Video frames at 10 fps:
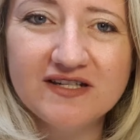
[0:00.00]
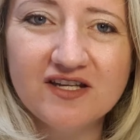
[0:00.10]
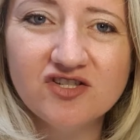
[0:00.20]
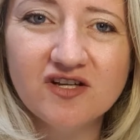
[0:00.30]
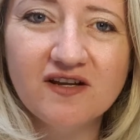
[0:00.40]

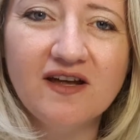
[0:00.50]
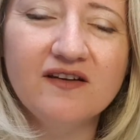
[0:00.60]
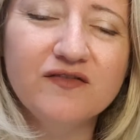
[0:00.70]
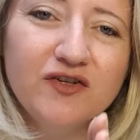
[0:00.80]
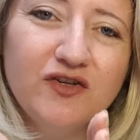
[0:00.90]
teacher,
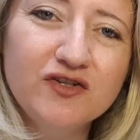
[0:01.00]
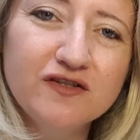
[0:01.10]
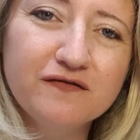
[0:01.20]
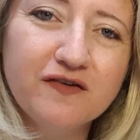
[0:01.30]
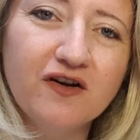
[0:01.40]
and for you to
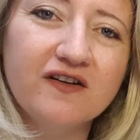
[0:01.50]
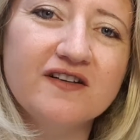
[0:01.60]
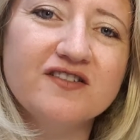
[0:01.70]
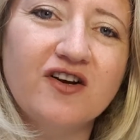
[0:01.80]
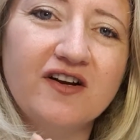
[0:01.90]

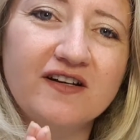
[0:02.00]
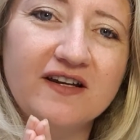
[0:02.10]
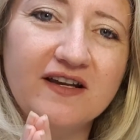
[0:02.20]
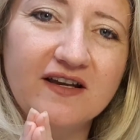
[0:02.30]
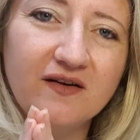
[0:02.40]
focus on
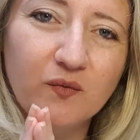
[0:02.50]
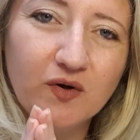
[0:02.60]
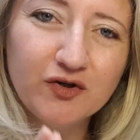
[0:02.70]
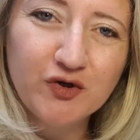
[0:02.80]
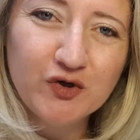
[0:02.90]

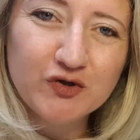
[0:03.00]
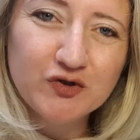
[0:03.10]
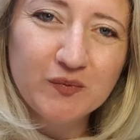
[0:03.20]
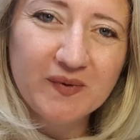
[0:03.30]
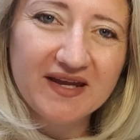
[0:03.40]
what you
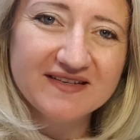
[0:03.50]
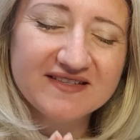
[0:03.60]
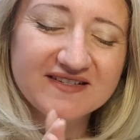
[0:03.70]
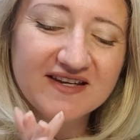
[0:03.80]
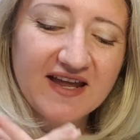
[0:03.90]
do best.